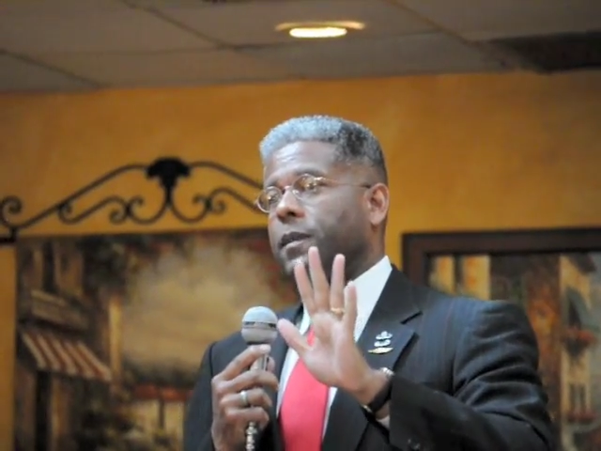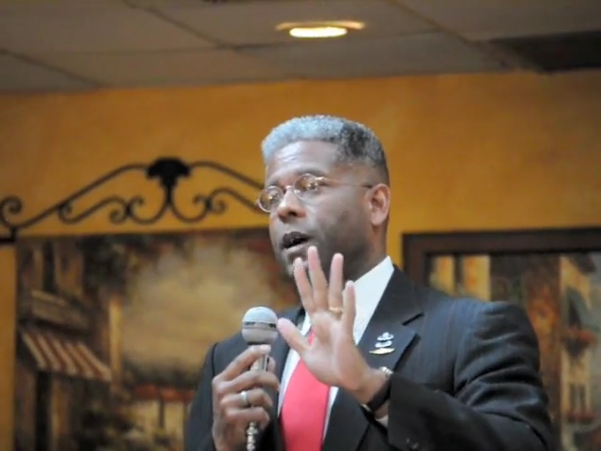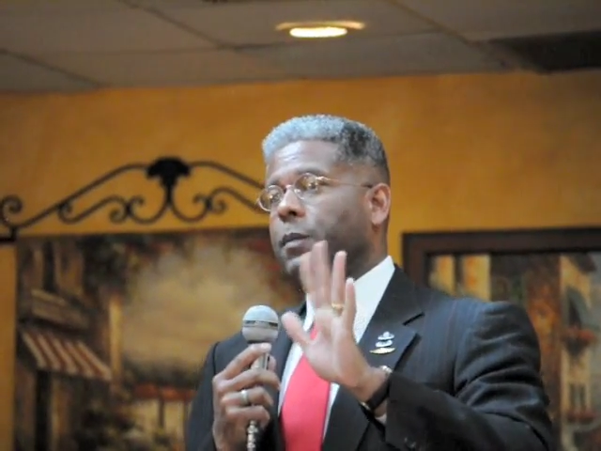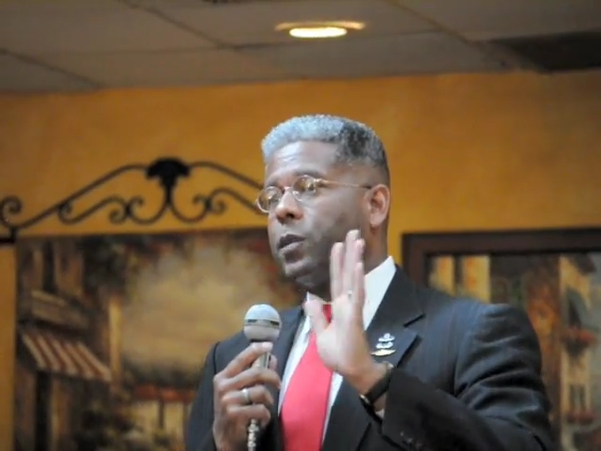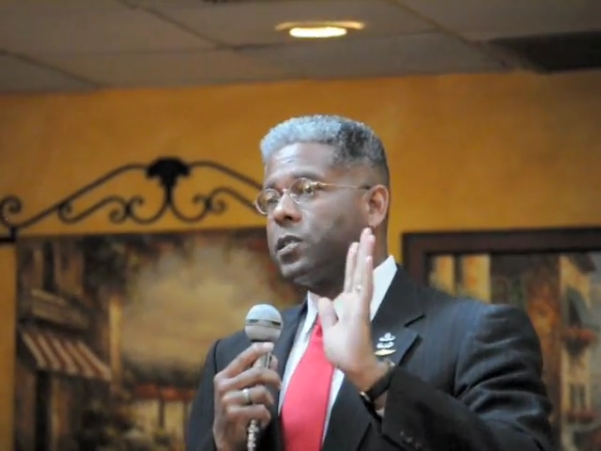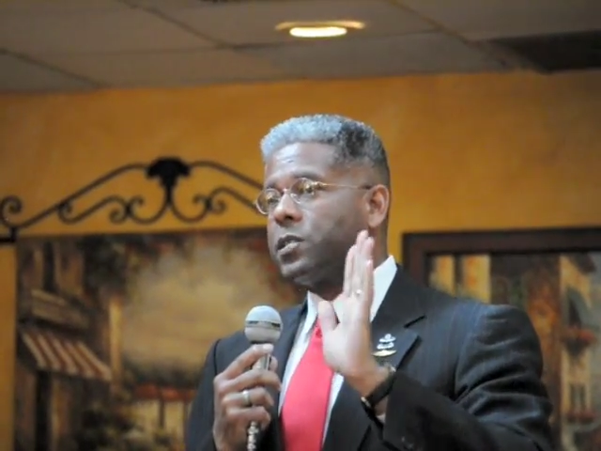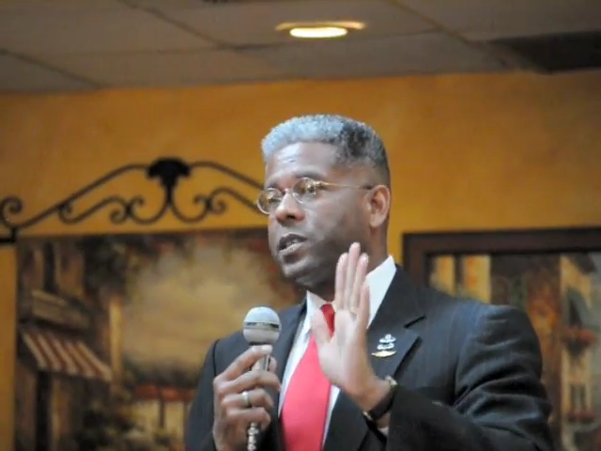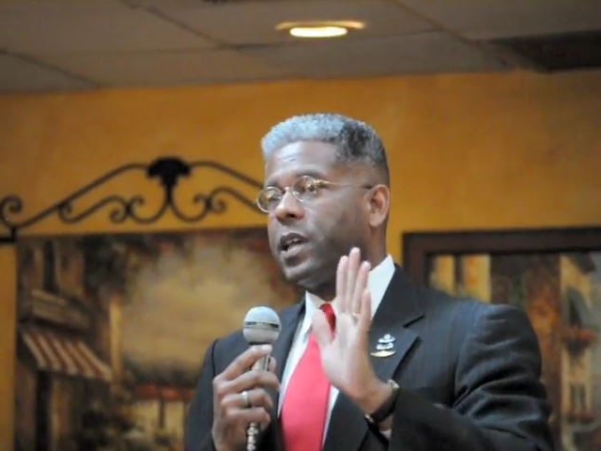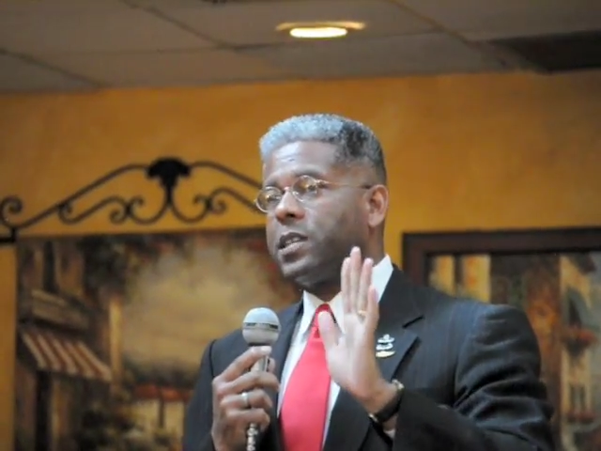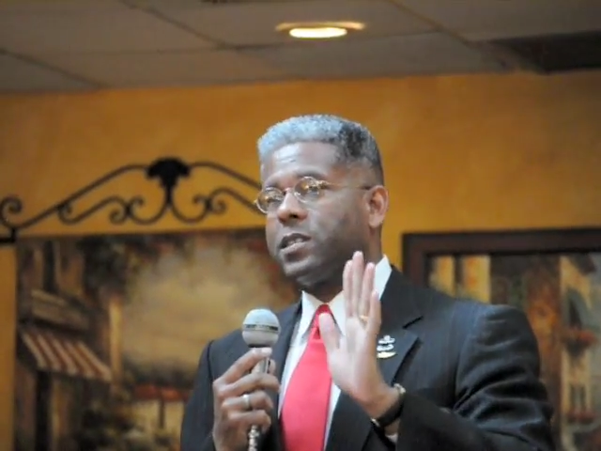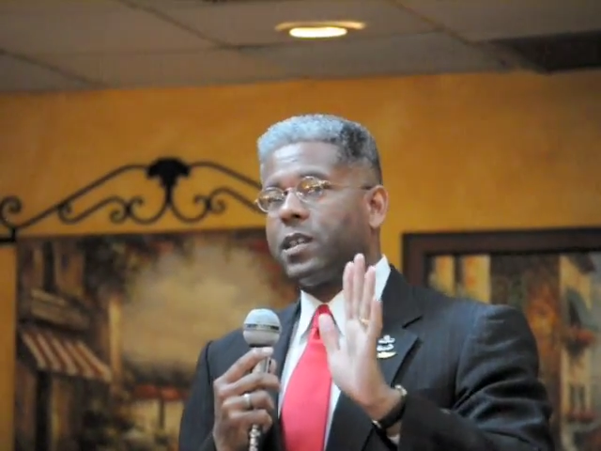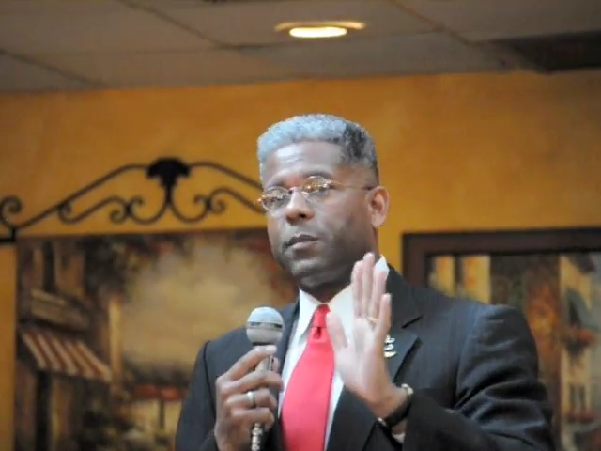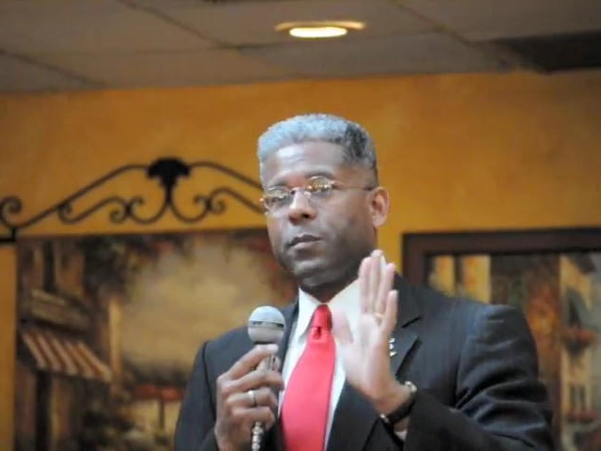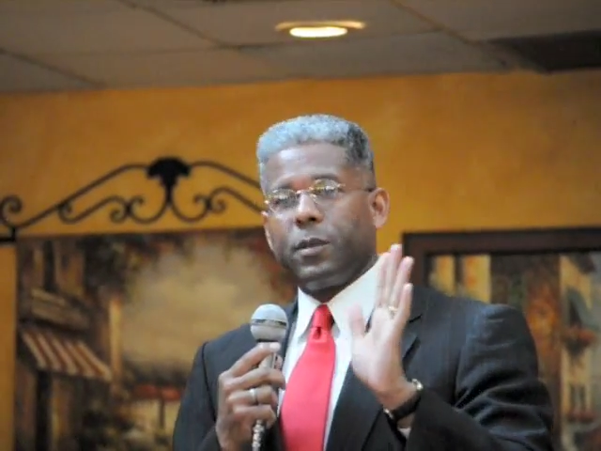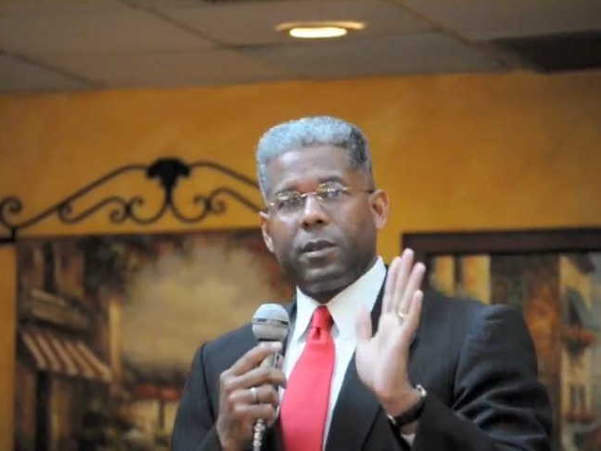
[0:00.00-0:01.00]
I want to say
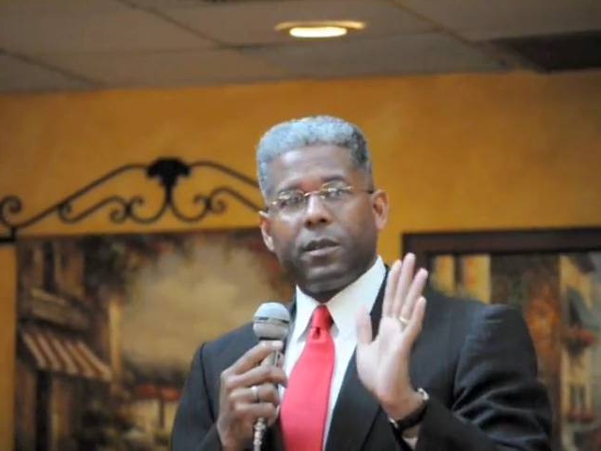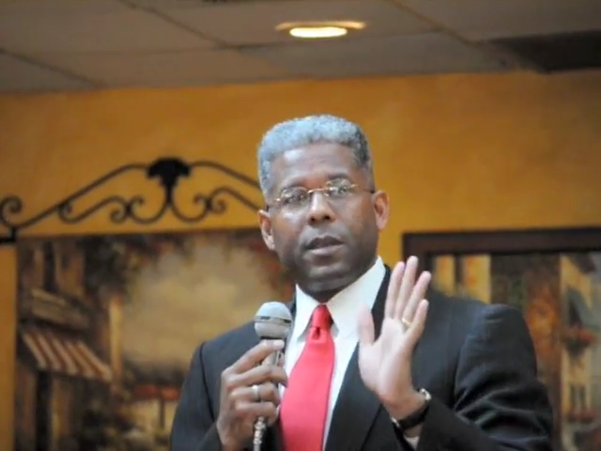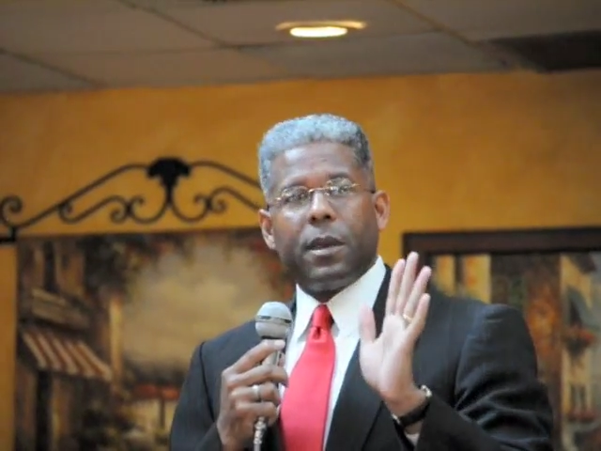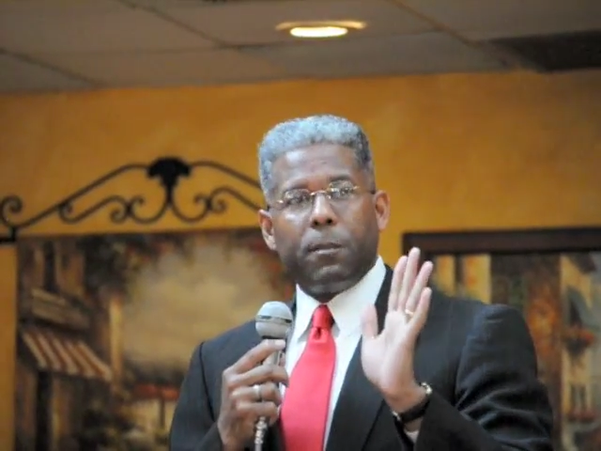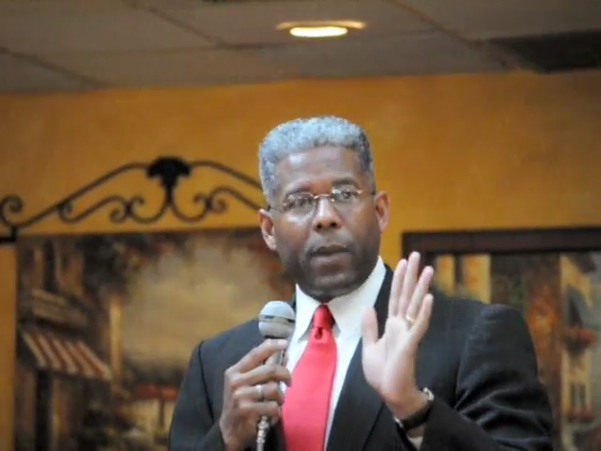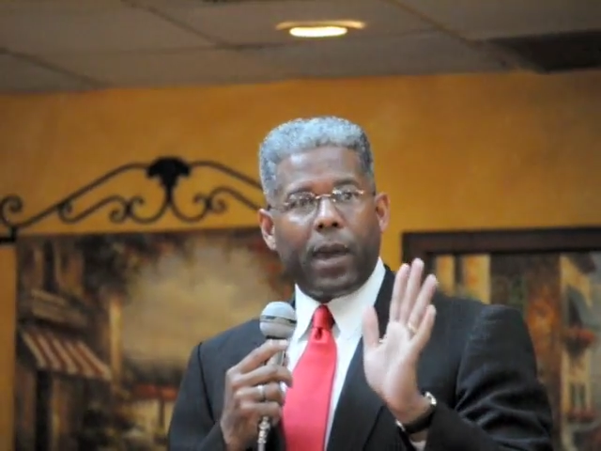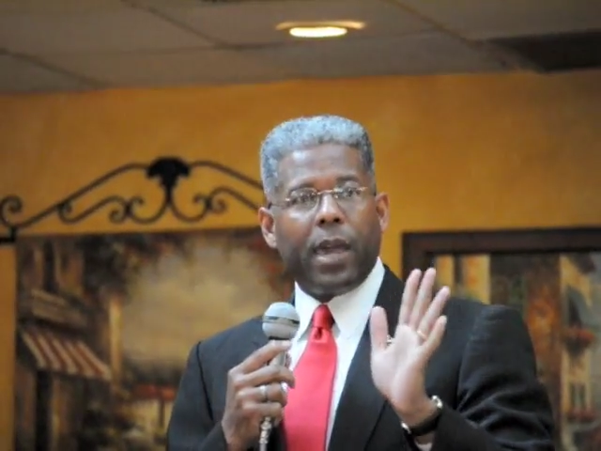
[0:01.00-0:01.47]
something that